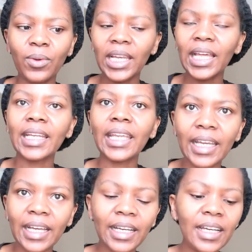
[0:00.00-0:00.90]
one line
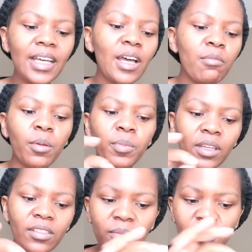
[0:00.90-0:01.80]
here. But
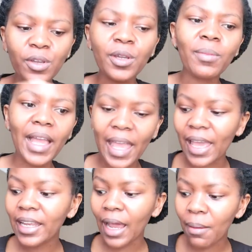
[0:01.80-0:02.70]
because I'm sewing by
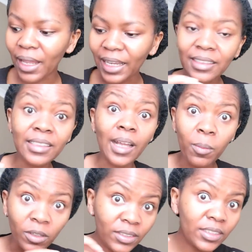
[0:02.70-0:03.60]
hand, I'm like
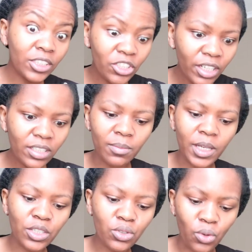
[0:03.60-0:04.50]
double stitching to
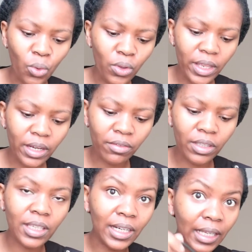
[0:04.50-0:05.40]
make sure that
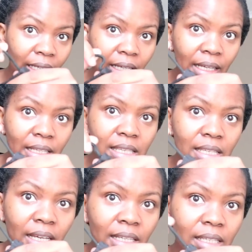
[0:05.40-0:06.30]
everything like
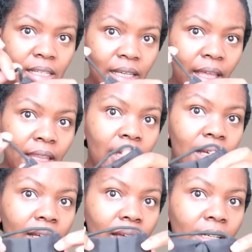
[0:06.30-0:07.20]
stays
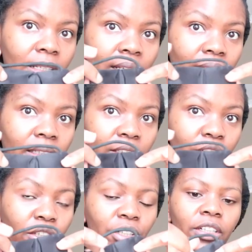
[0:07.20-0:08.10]
together and it's like
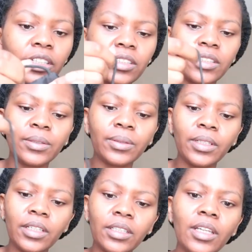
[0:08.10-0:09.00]
secure. So
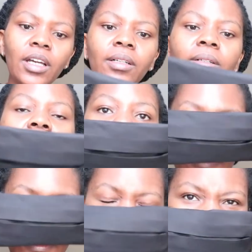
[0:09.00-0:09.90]
yeah,
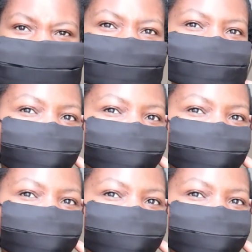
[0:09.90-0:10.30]
this is Keegan's